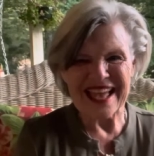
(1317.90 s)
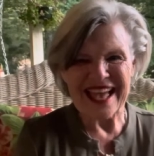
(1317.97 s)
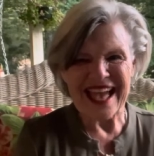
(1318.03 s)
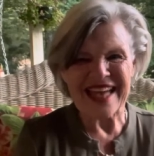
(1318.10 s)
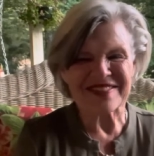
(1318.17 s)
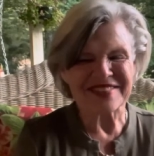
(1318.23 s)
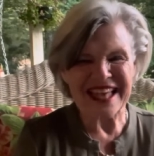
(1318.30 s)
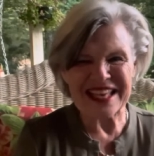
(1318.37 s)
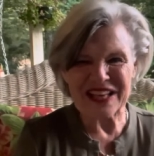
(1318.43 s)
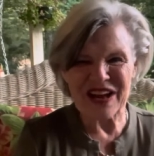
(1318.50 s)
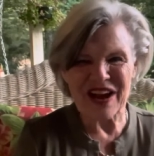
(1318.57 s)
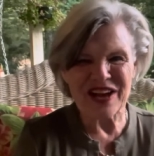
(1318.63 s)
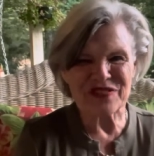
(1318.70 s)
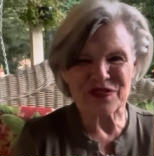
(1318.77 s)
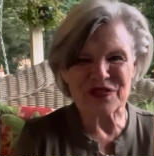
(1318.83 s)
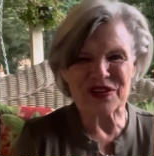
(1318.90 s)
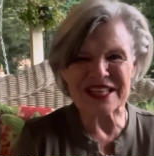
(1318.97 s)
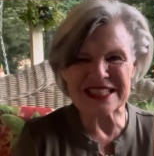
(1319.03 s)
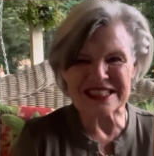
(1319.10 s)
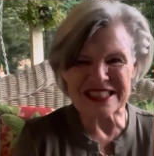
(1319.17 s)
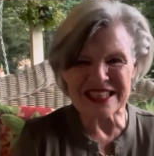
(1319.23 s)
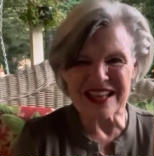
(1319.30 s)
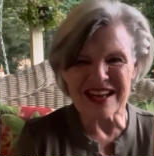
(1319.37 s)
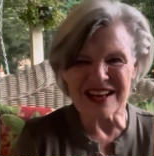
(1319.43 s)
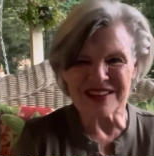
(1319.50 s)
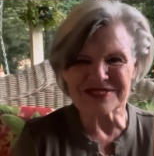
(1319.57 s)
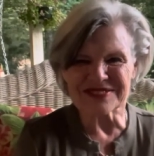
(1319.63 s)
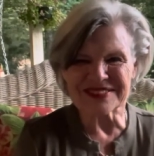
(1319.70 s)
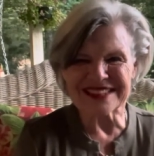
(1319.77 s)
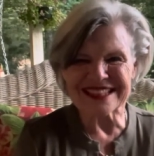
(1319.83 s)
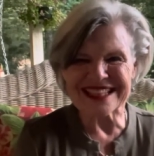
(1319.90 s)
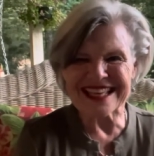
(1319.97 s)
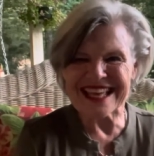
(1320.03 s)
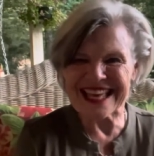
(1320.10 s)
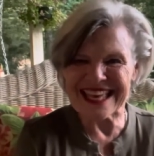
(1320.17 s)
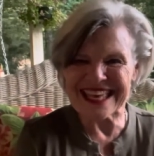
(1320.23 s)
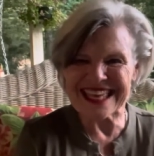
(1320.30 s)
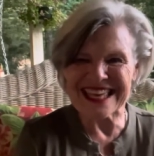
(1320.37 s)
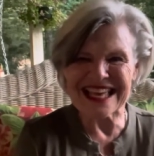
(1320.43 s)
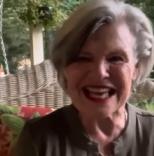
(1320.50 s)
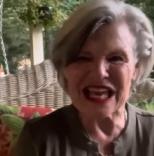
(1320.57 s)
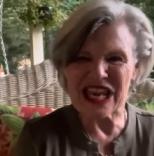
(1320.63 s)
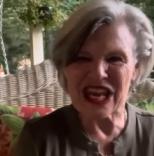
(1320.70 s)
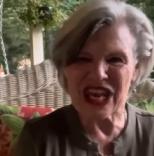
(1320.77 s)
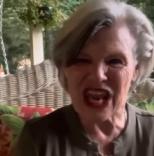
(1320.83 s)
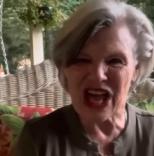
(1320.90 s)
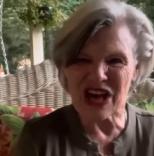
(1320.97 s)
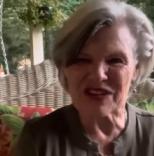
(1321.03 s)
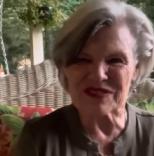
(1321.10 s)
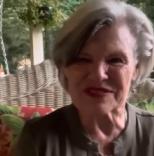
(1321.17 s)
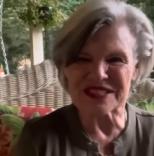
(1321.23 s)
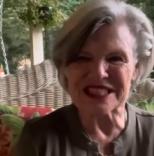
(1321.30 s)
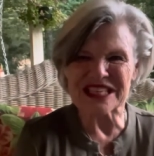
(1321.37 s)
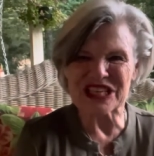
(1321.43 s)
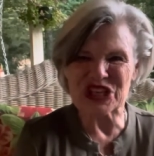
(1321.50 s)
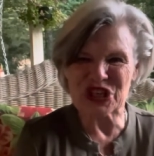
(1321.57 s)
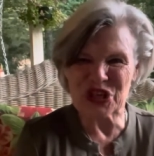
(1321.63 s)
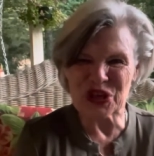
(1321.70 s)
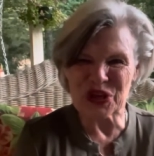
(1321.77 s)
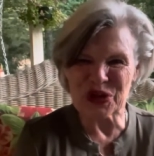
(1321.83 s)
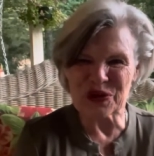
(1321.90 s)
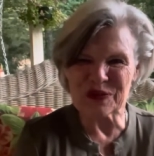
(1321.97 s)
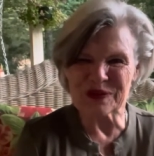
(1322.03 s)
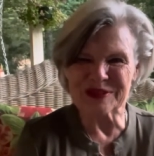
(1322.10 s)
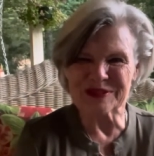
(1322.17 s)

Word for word: and thank God for His love. He loves you.